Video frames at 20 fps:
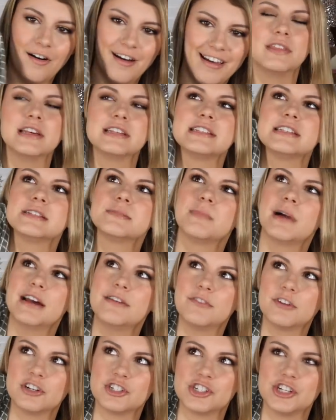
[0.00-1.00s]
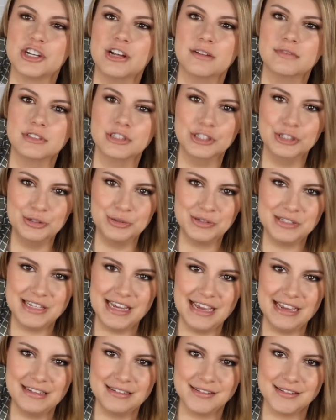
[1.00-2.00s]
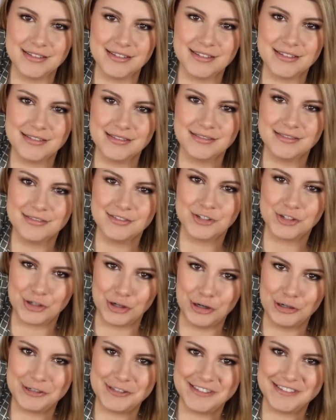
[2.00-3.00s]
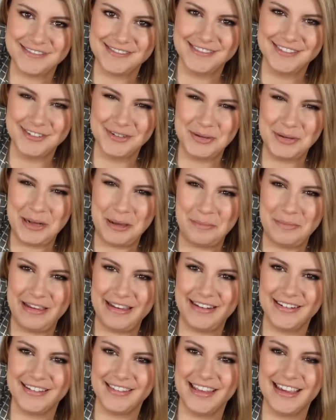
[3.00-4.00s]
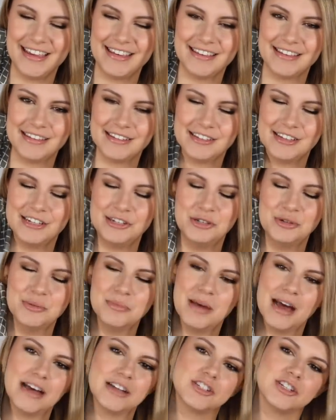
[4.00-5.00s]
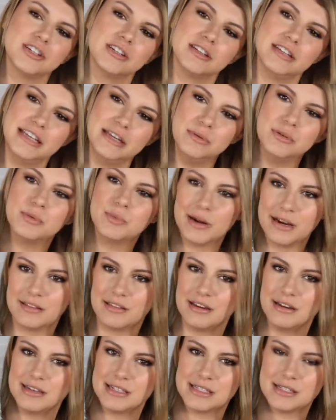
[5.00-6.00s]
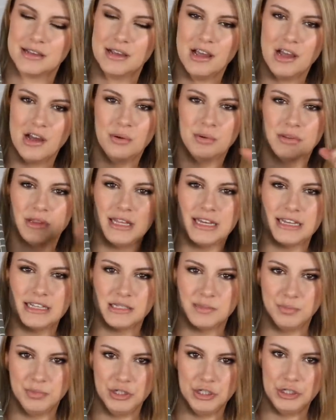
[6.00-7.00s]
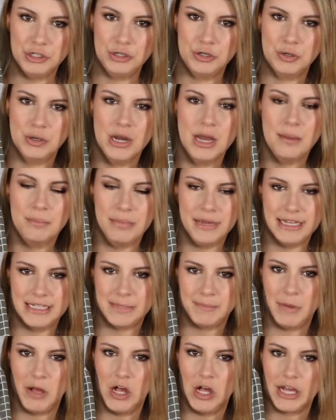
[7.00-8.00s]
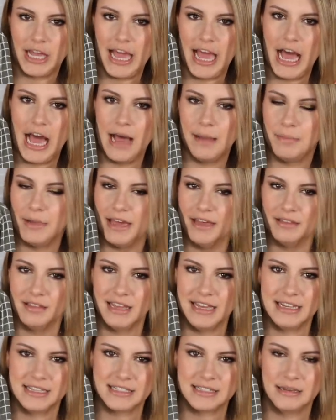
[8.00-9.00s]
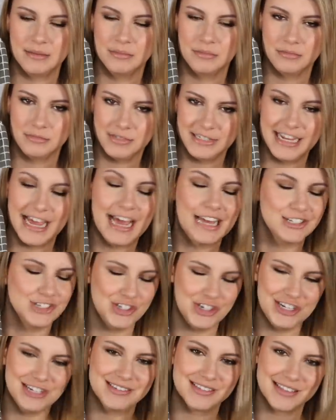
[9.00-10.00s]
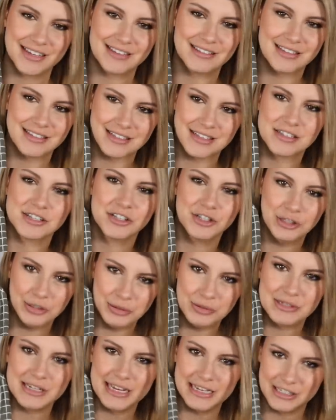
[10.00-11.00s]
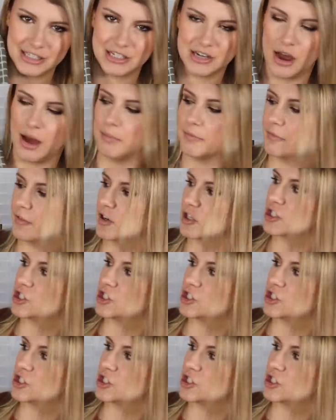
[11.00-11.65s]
This is my version of Luke Dane's shirt. You know what I mean? Like, can you imagine? He would wear this with, like, his blue baseball cap and, like, some dad jeans. Like, this is a Luke Dane's top for